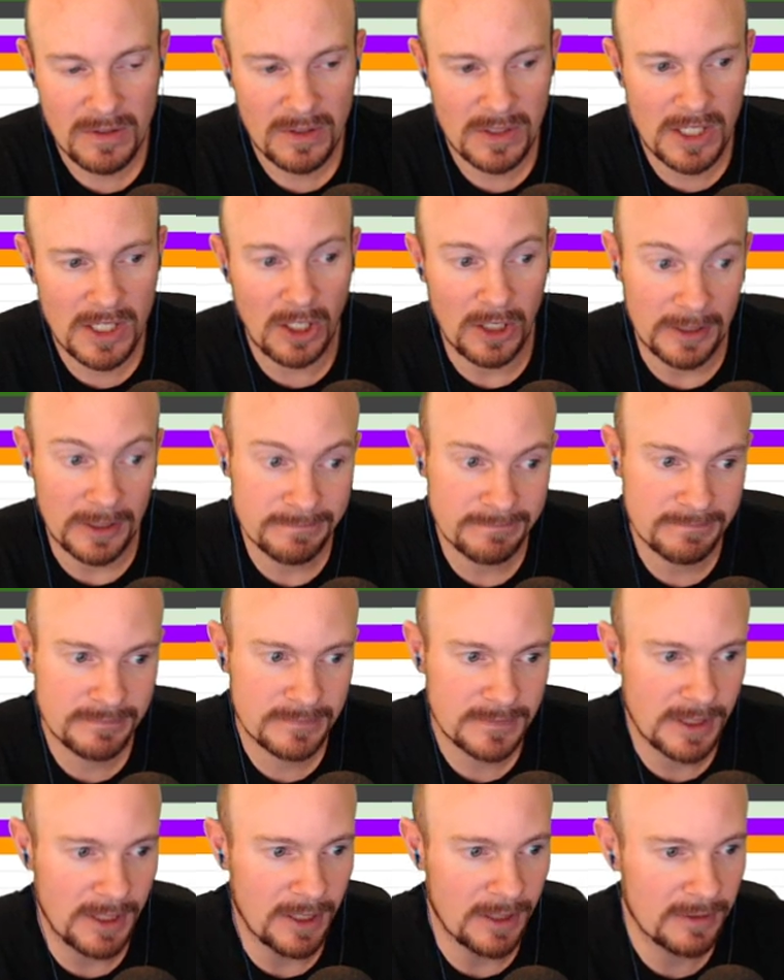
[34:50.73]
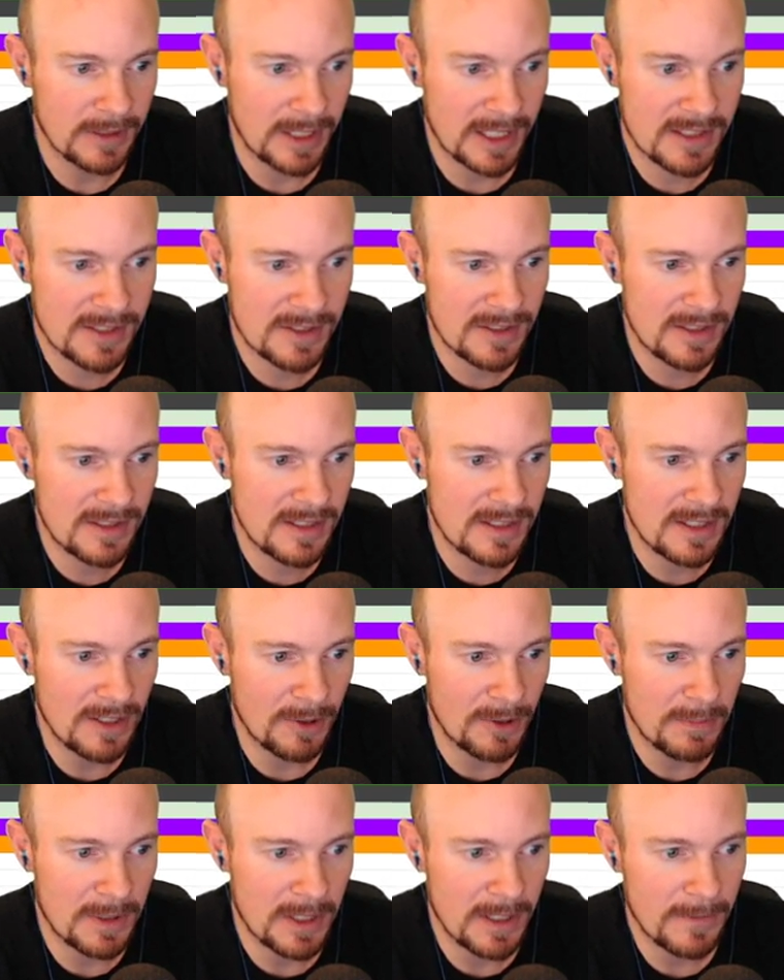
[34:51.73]
kill it. You know, like
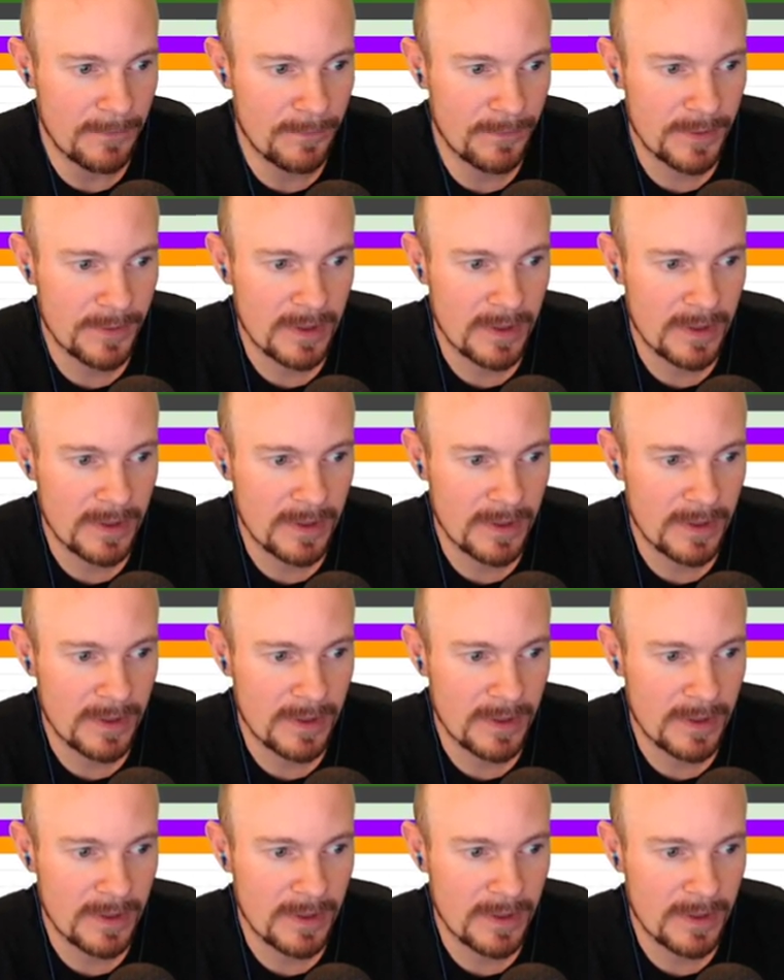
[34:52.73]
stealth B.